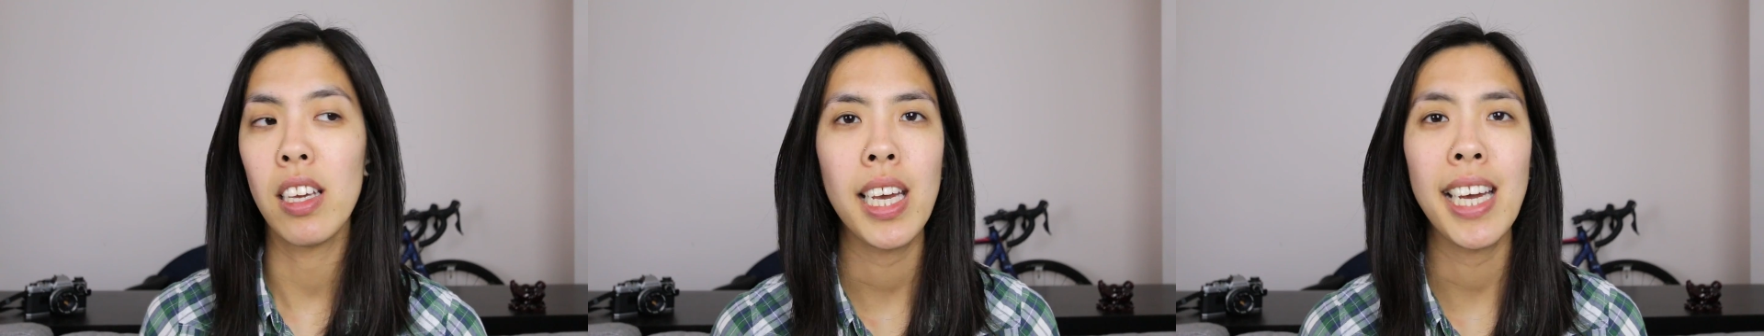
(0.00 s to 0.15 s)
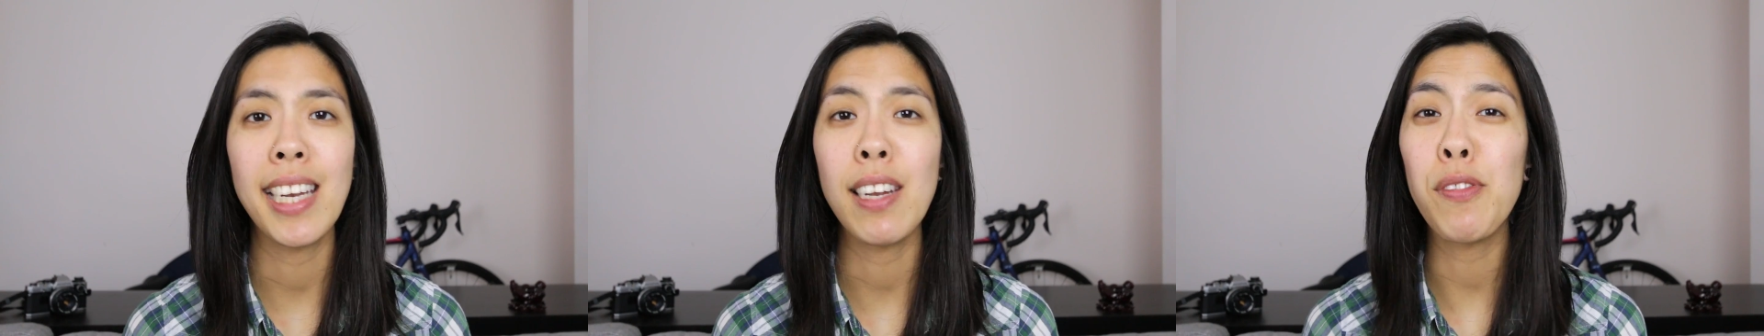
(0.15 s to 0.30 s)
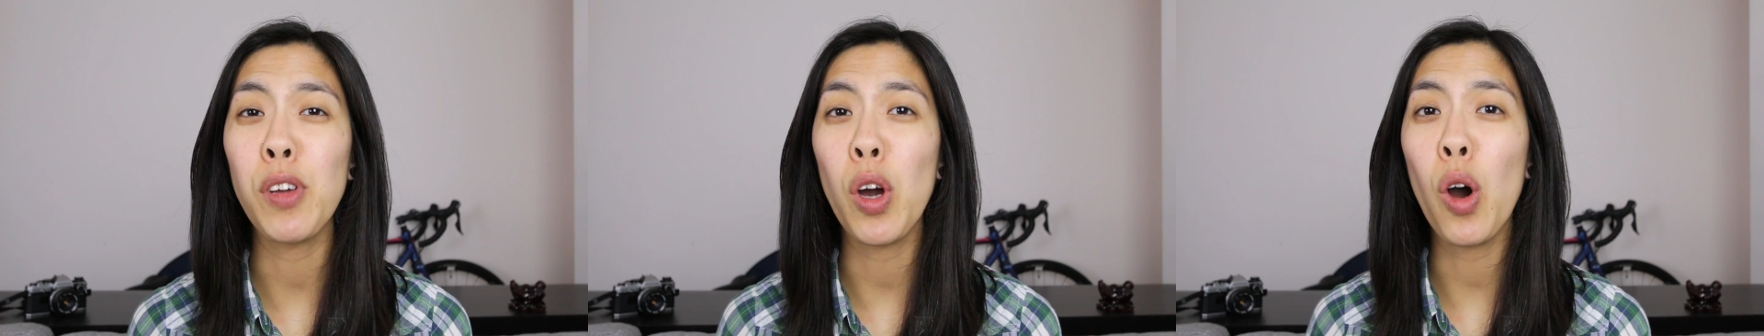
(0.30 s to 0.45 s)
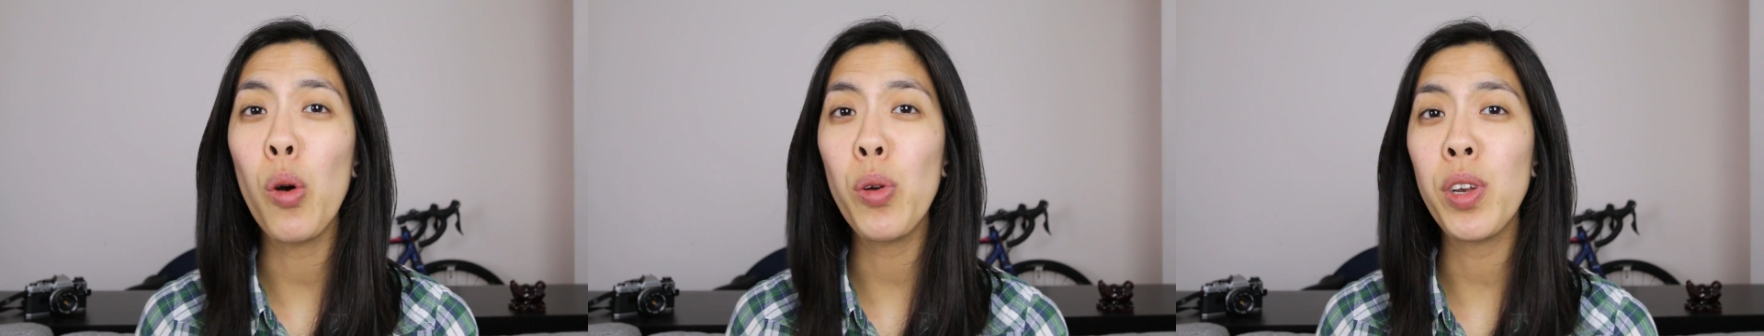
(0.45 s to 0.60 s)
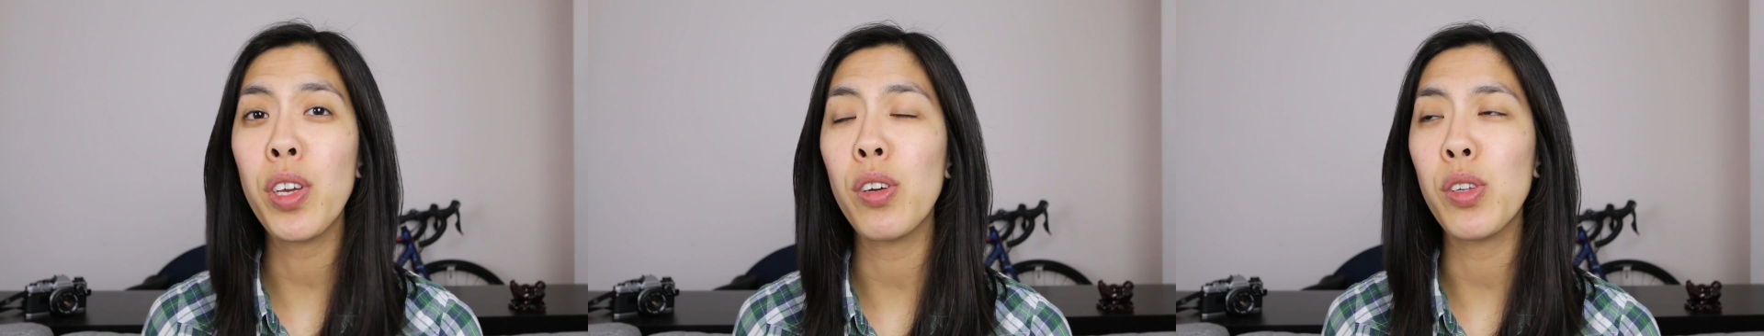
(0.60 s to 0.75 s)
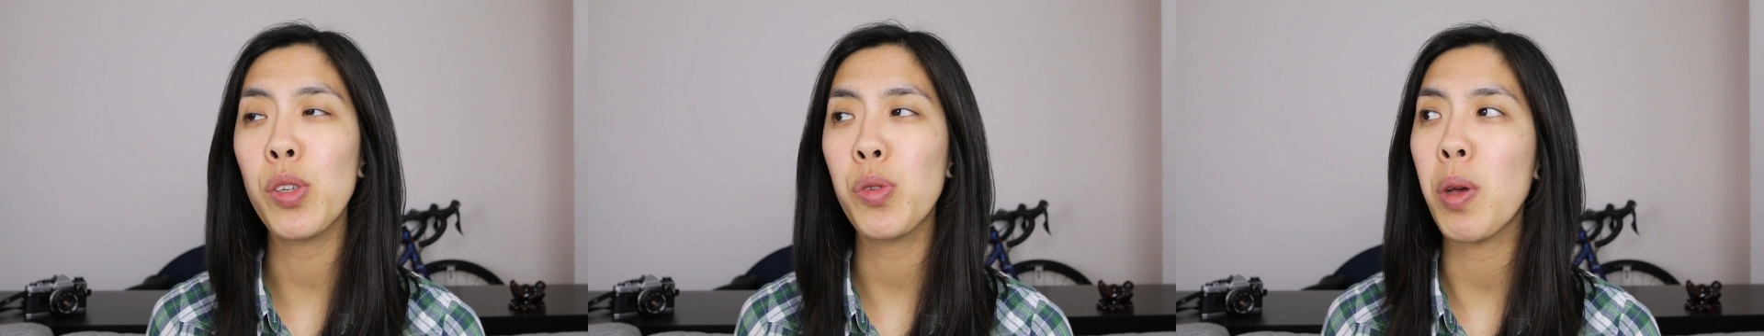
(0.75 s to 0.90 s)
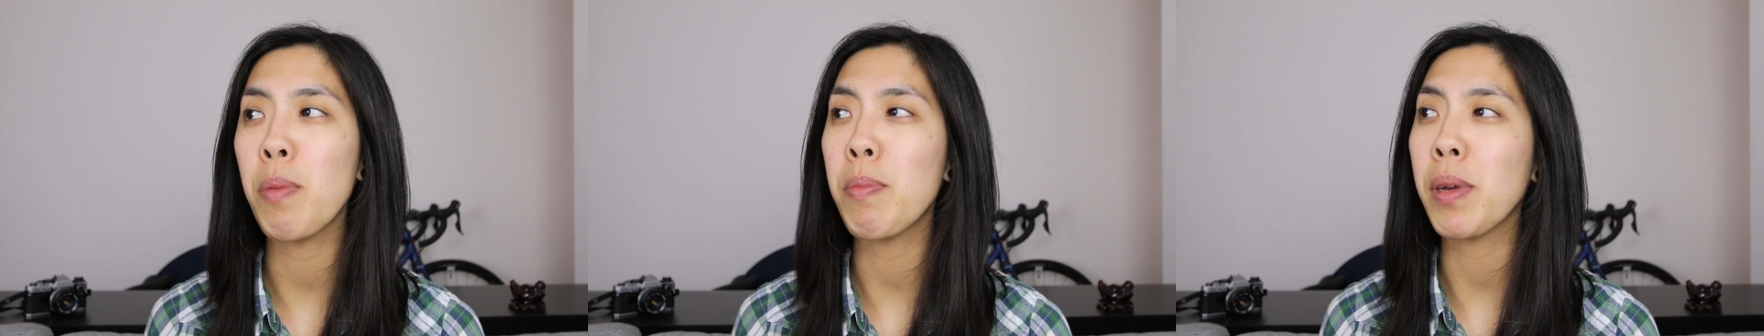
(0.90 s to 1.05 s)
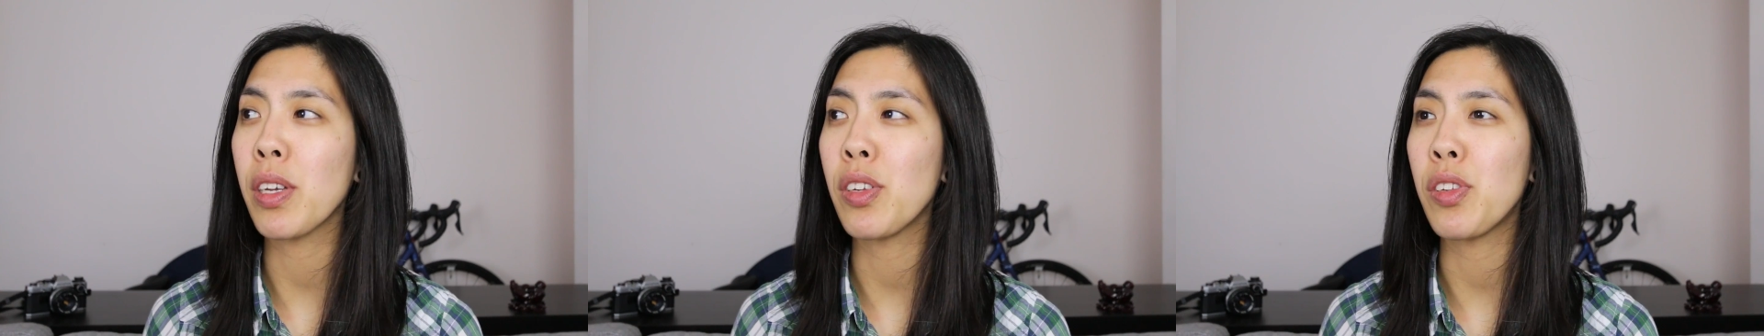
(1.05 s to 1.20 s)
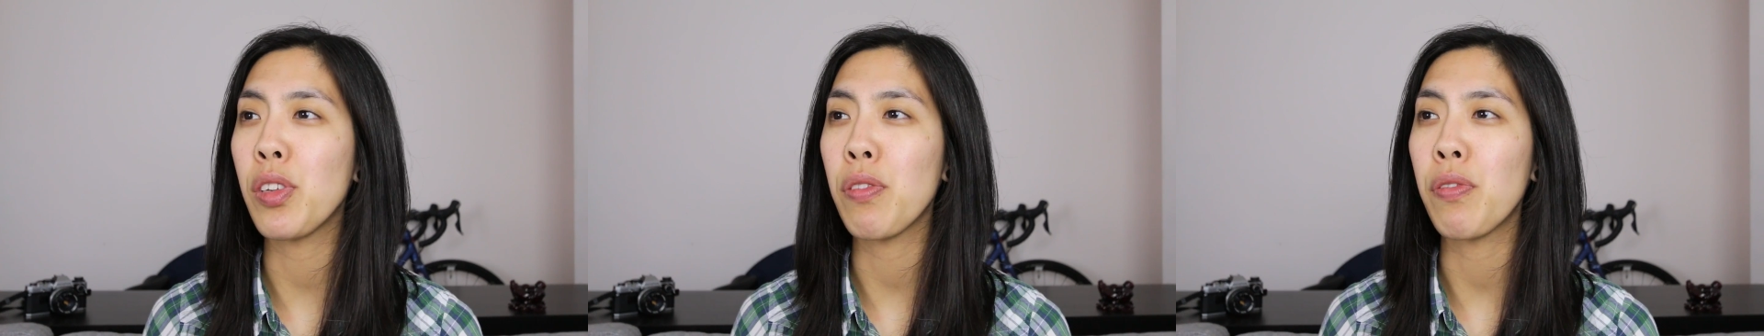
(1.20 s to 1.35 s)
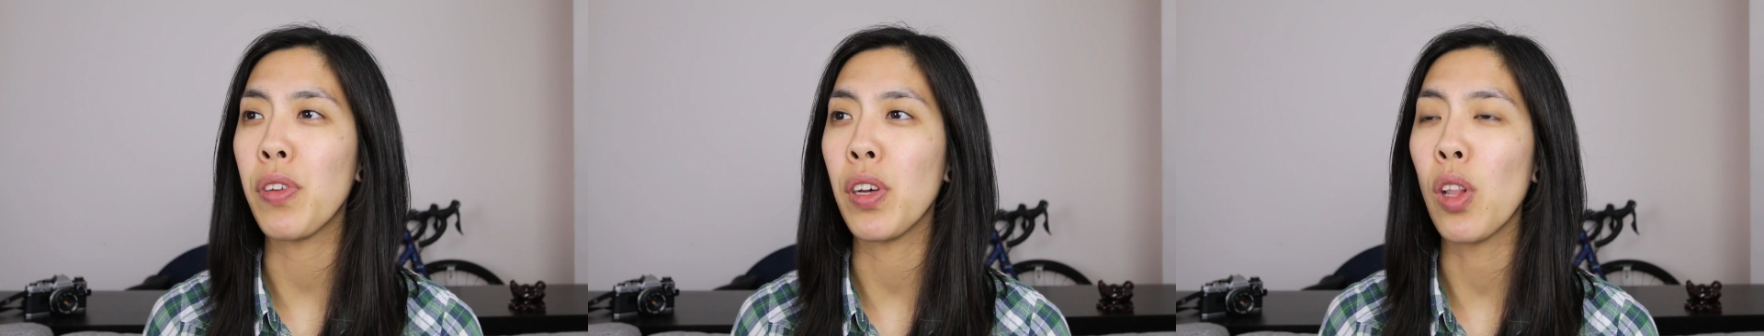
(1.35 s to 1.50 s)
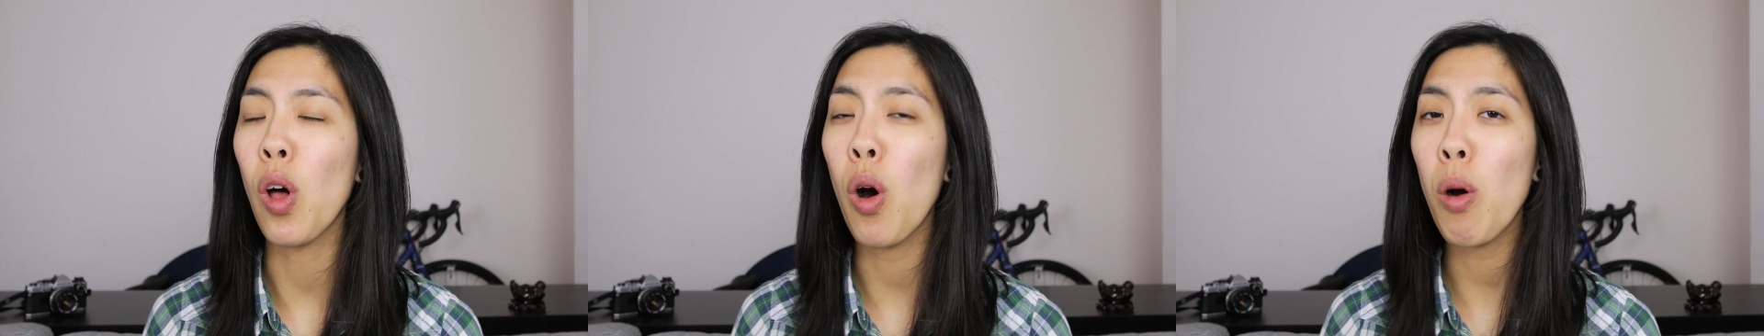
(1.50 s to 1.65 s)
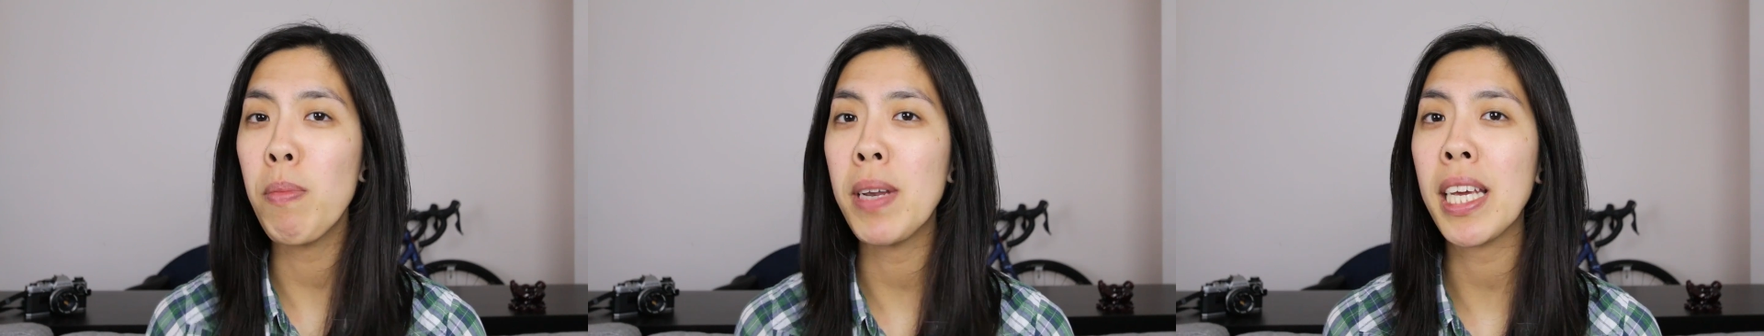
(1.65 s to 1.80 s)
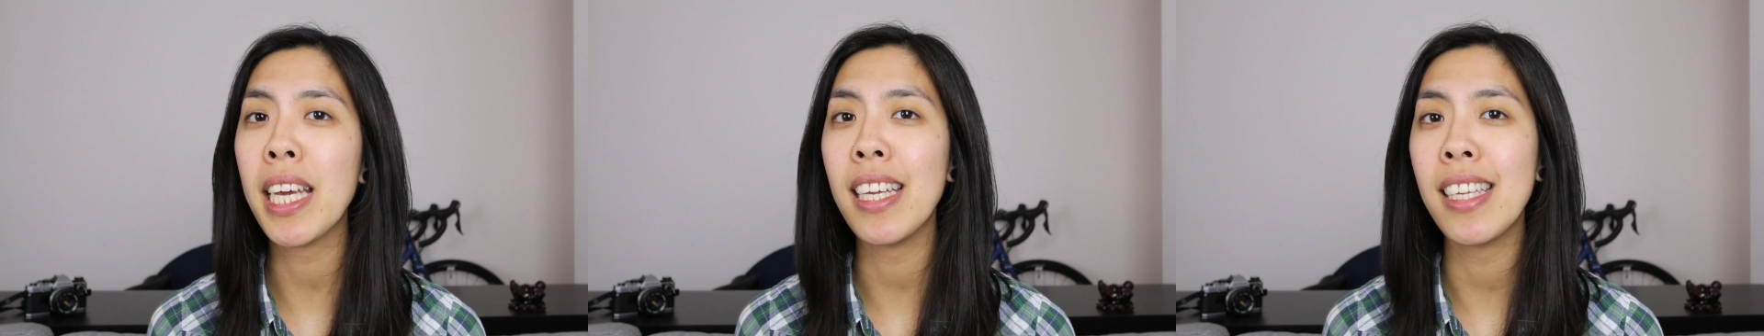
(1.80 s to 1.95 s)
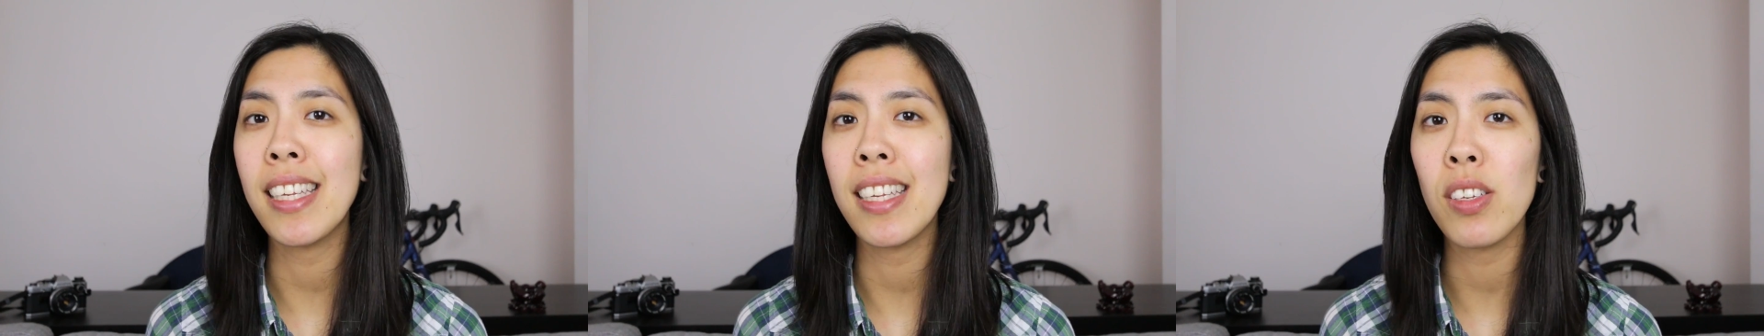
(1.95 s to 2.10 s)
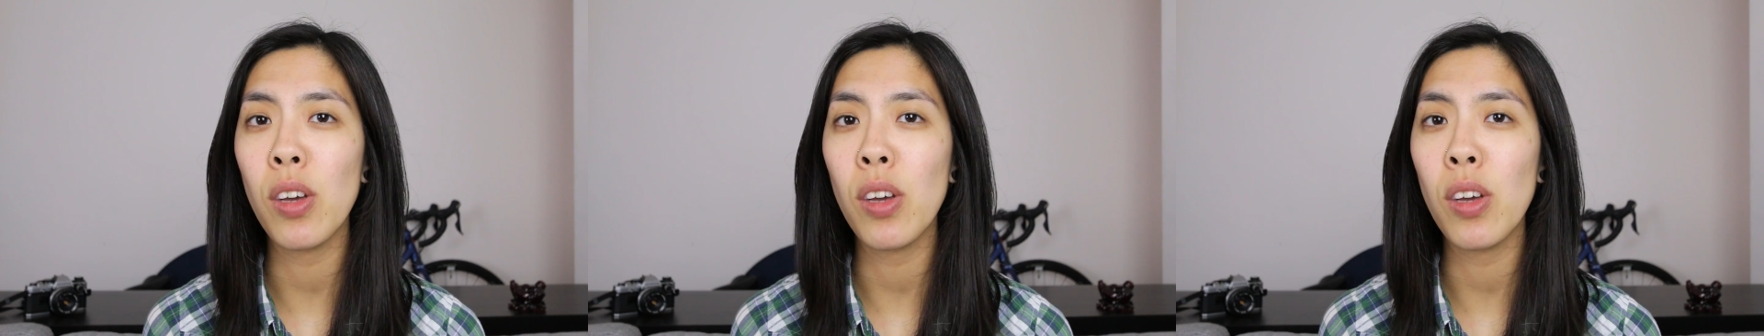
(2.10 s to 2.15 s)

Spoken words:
And if you're holding on to it because you feel obligated